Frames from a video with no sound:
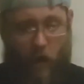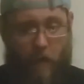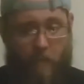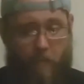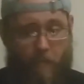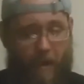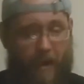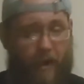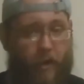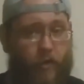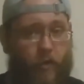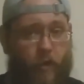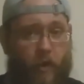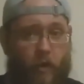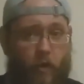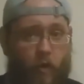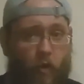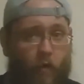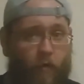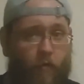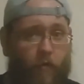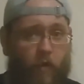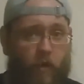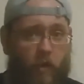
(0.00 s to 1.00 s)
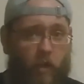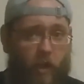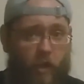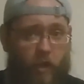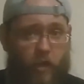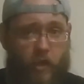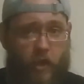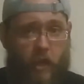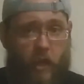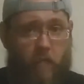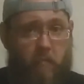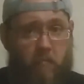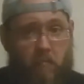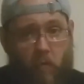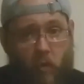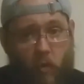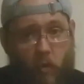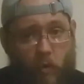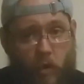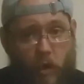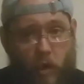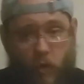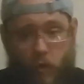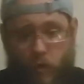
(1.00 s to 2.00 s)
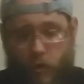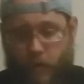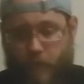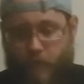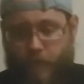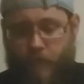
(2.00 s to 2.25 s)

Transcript: might try to go for a clutch in that. Who knows?